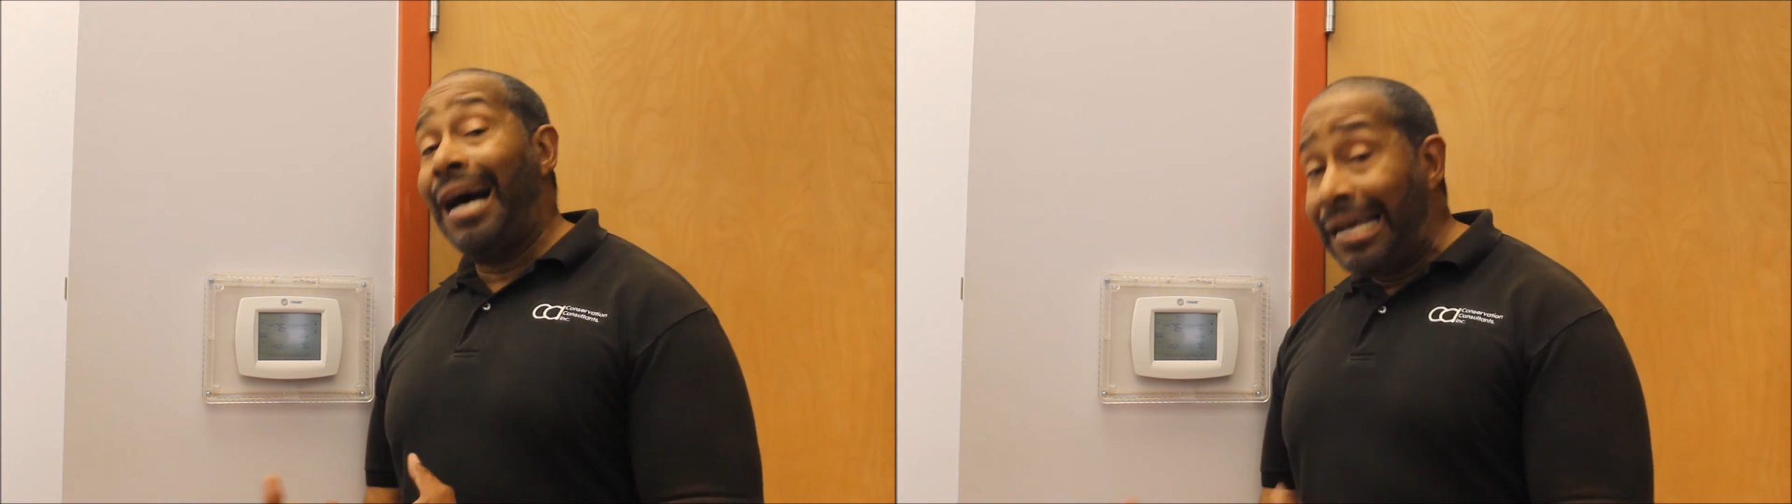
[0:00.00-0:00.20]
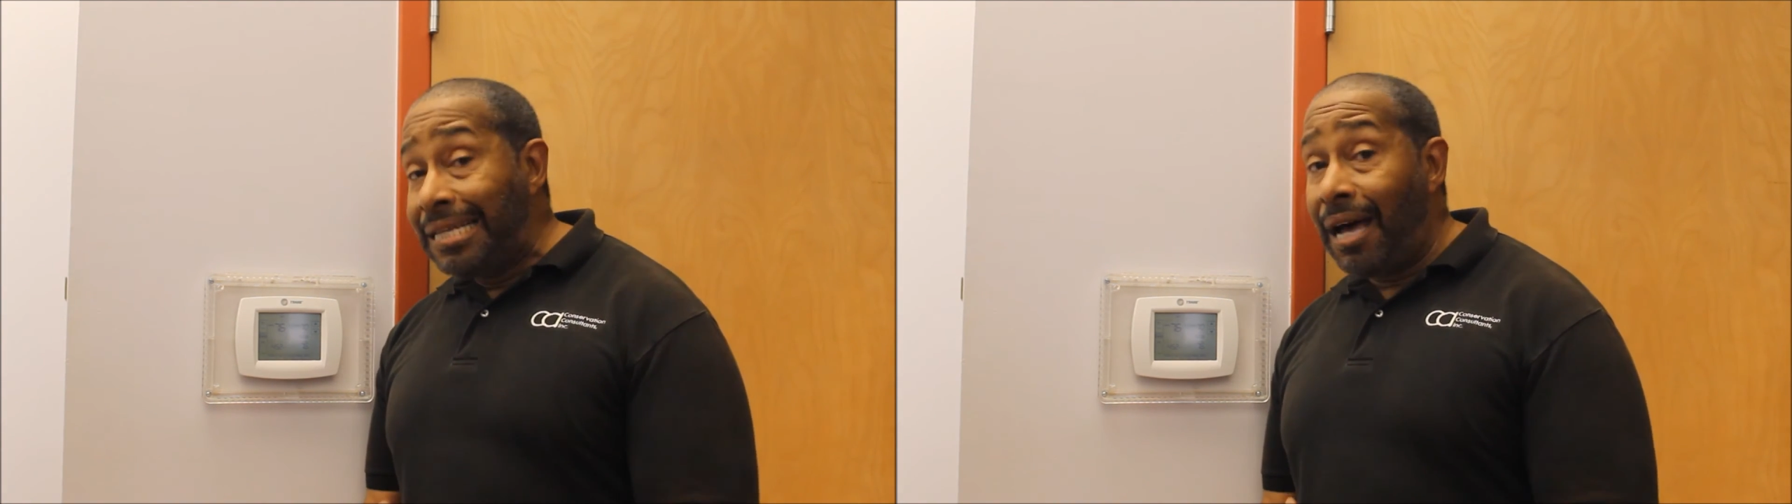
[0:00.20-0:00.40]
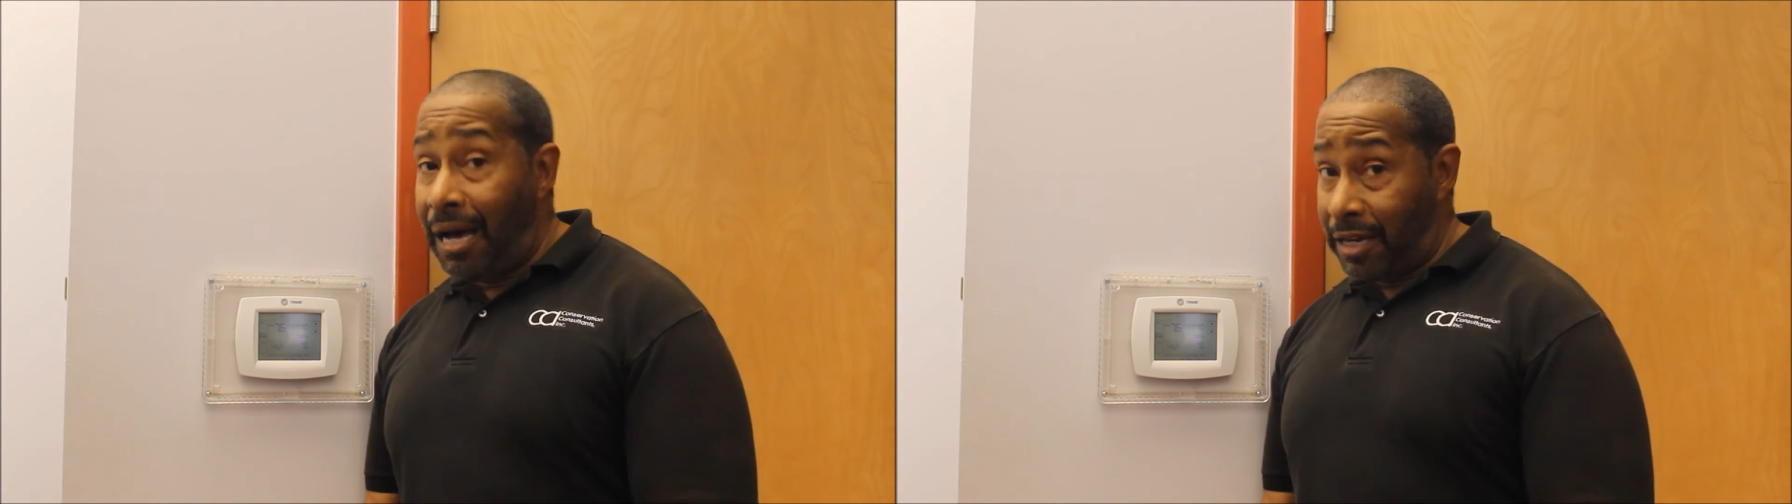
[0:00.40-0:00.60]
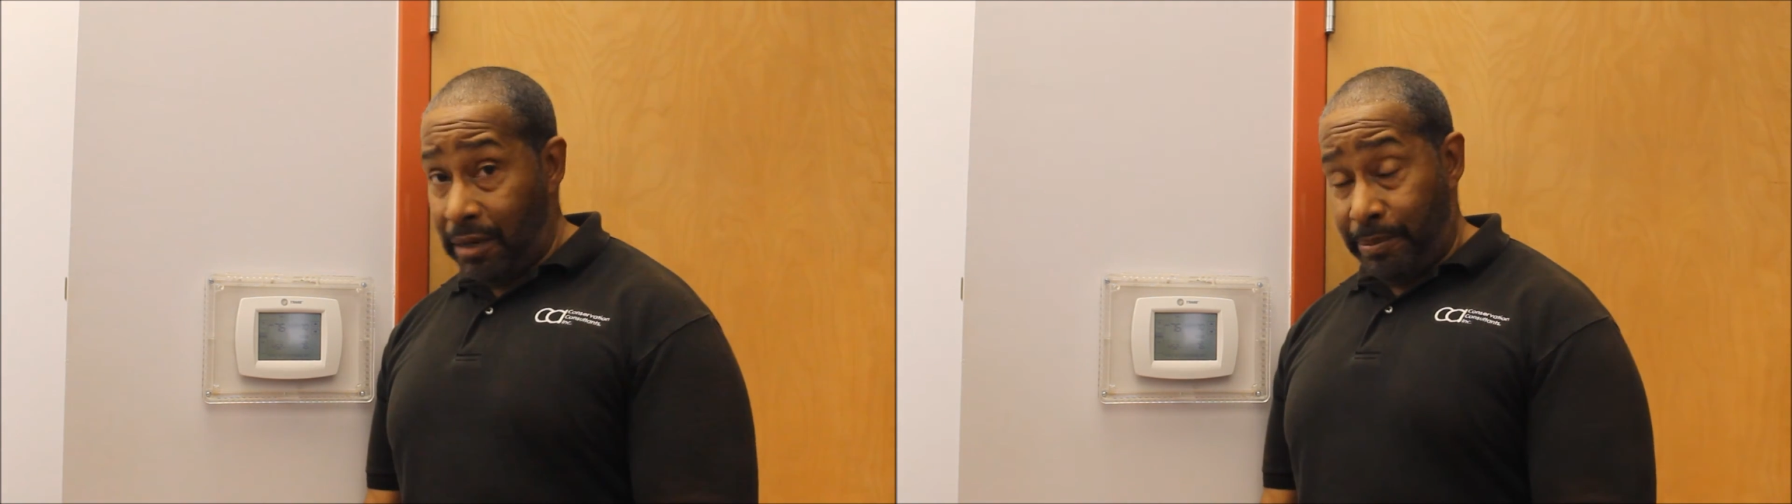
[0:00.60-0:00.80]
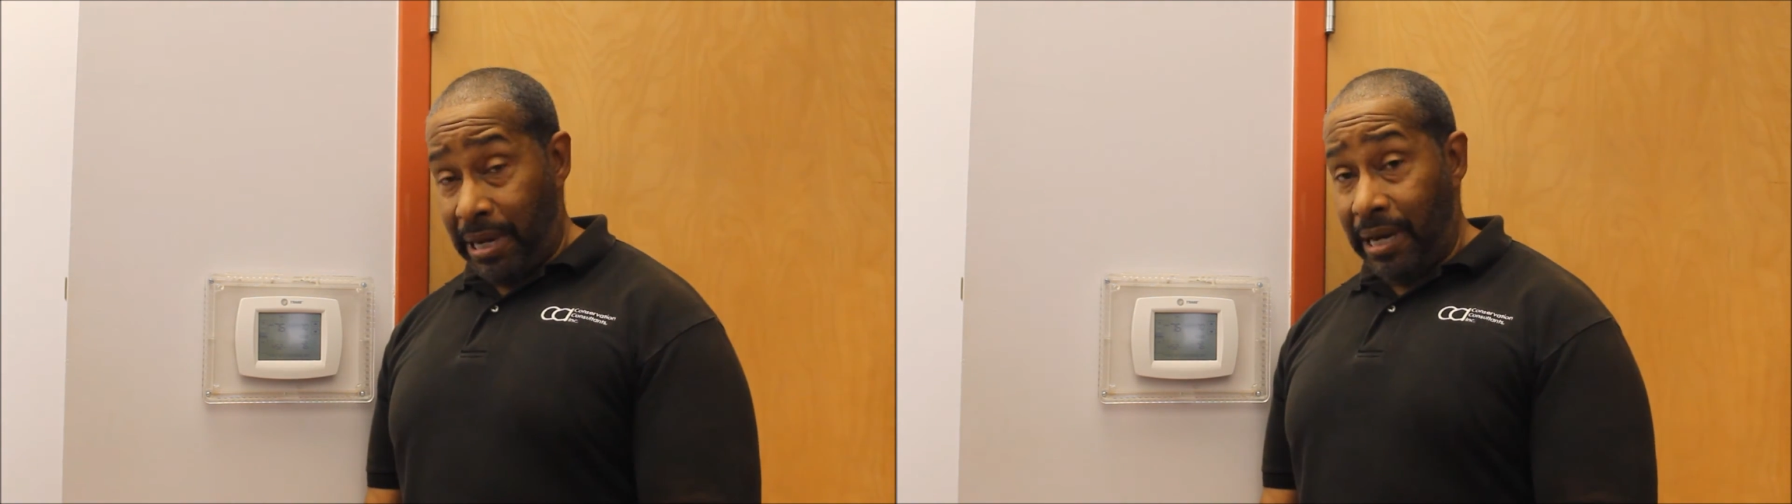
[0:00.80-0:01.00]

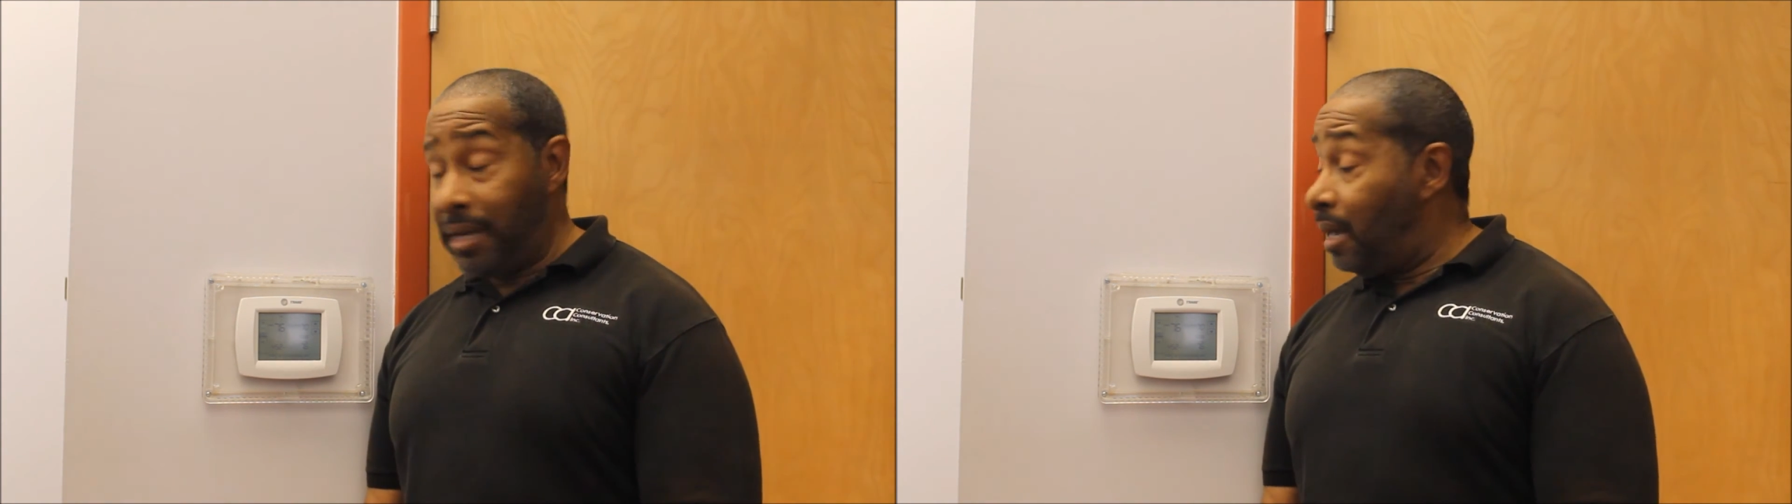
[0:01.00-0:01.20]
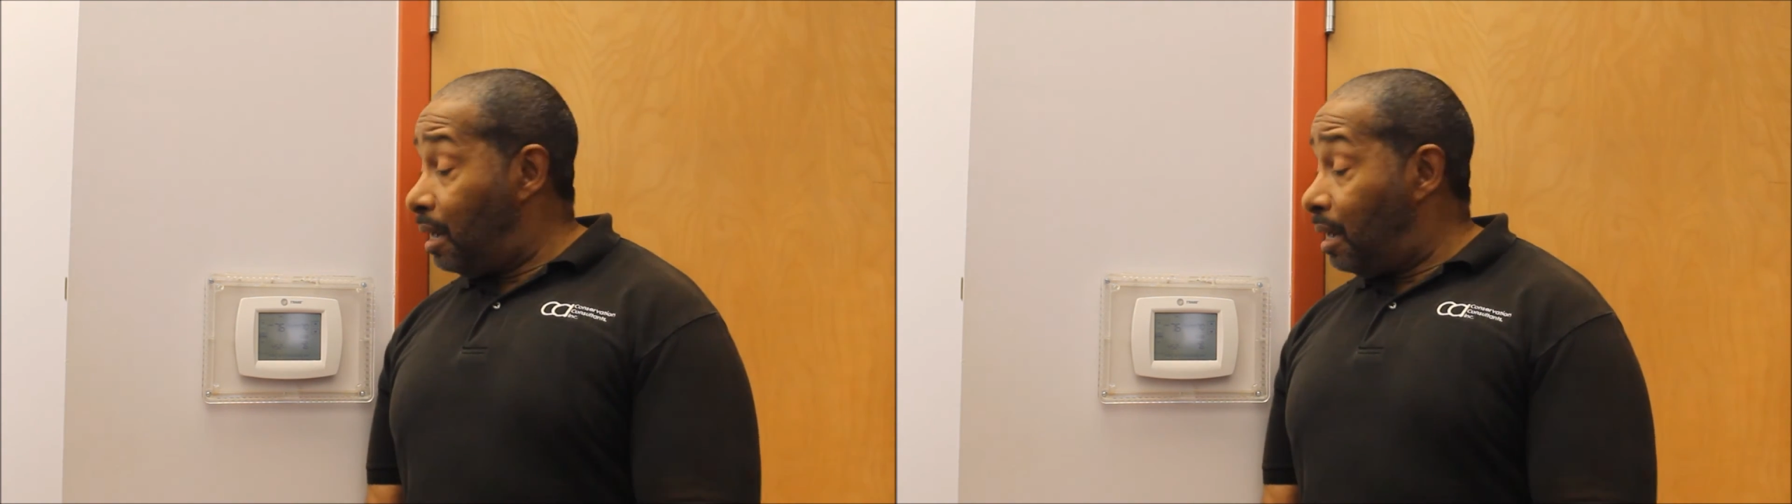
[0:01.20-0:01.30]
unoccupied.